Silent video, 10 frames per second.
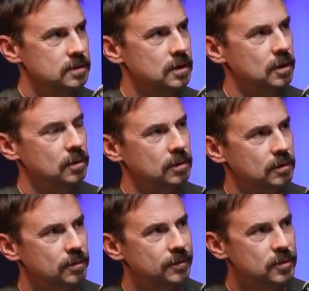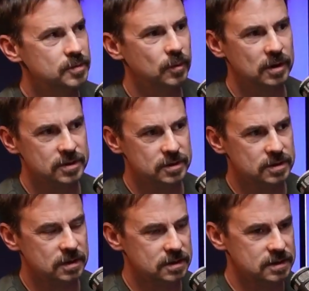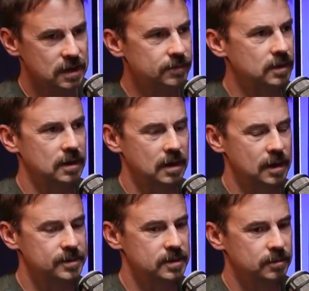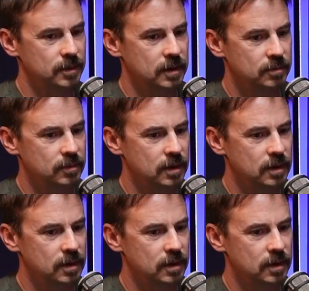You know, the reverse mortgage is definitely an option, but